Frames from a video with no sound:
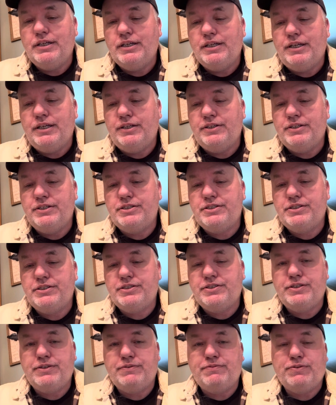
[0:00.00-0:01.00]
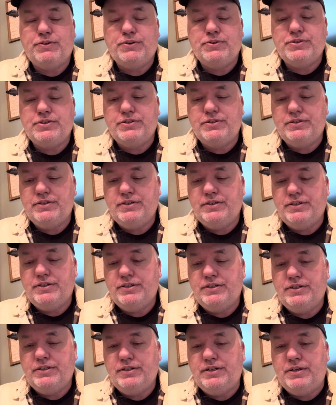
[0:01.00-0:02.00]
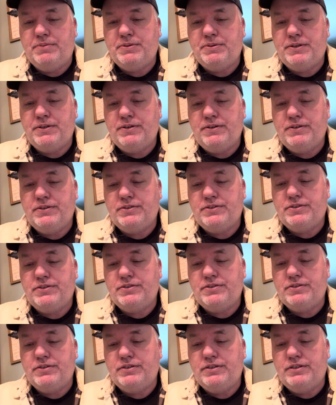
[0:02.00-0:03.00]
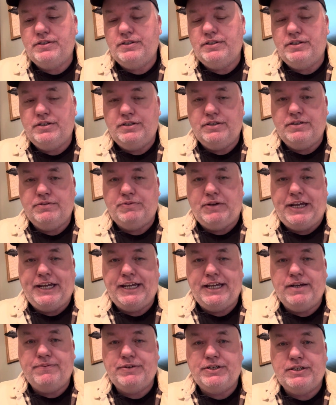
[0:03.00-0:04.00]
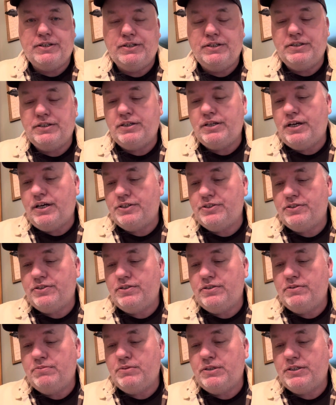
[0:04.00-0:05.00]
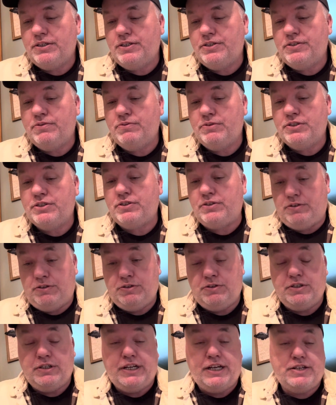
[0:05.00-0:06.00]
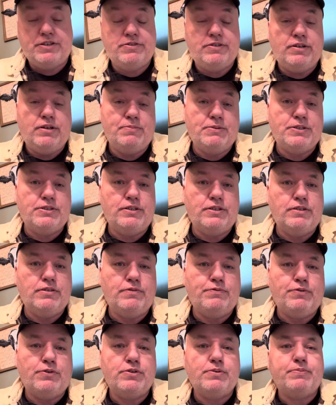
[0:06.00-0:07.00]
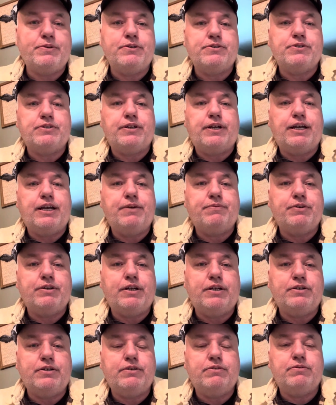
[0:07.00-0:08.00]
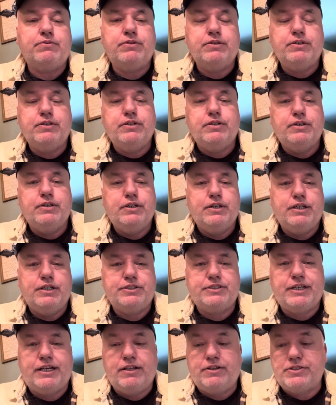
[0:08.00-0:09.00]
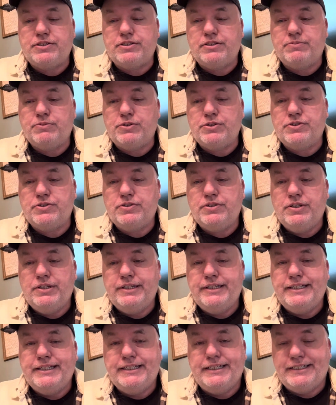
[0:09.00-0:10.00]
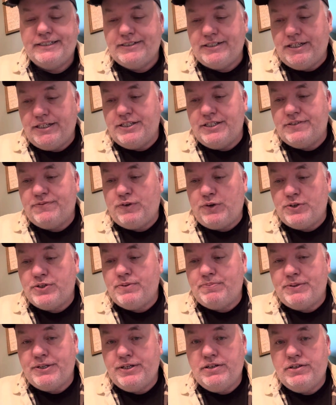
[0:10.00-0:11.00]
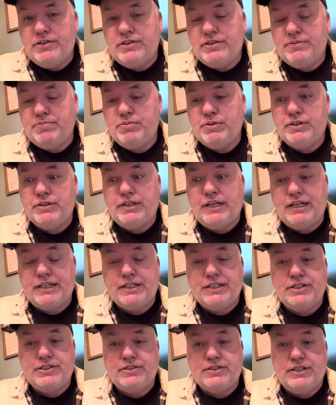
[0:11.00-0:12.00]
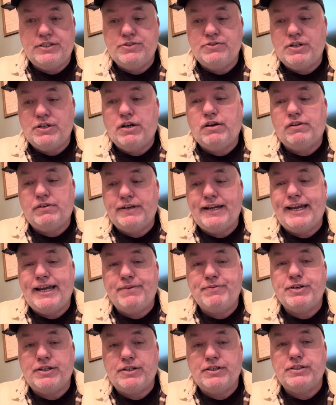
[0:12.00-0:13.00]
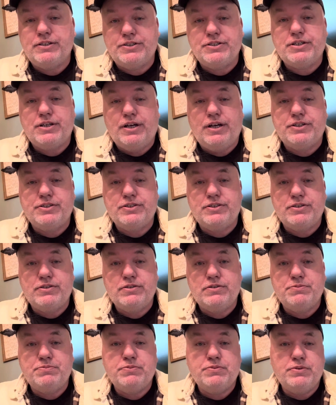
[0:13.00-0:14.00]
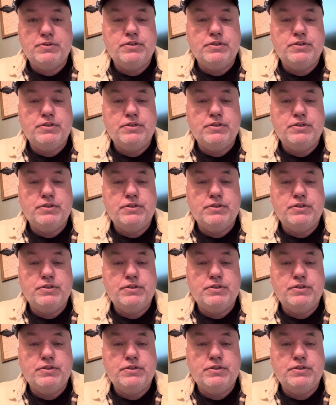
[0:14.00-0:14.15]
And this is the first appearance of Havok in costume. I guess you could actually almost say the first appearance of Havok. I know it's Alex Summers. It's not his first appearance, but I guess as you call him, Havok, and in his costume,